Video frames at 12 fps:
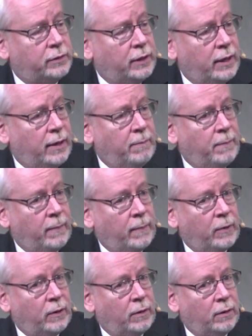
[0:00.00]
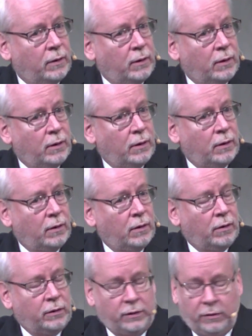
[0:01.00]
Him?
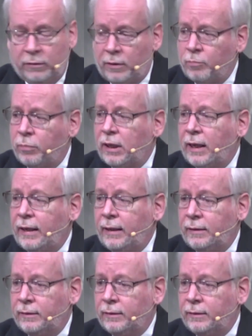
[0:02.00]
Or do you complain